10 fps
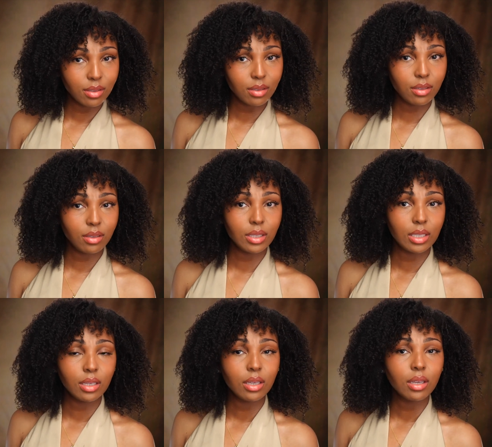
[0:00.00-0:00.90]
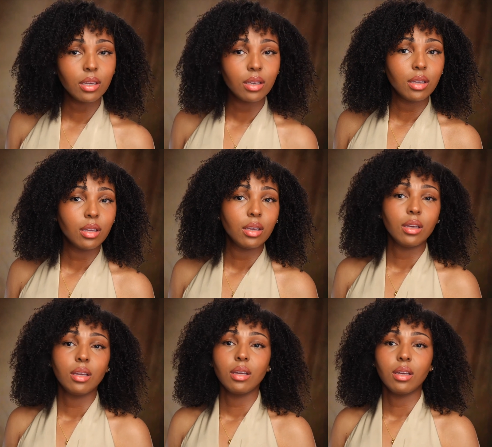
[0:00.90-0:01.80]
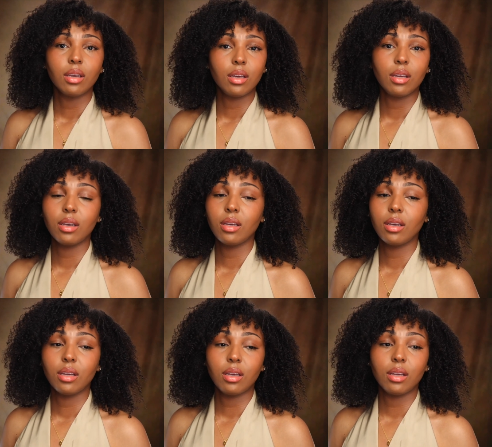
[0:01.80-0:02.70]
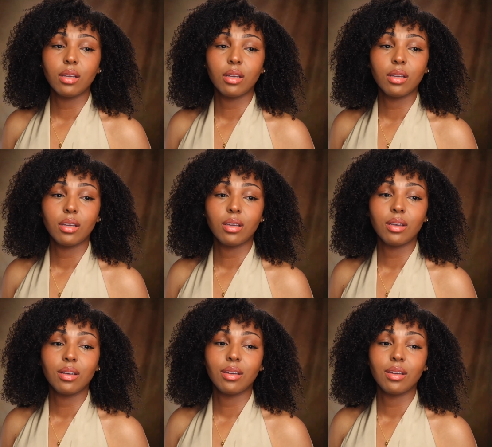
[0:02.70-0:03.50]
[no speech]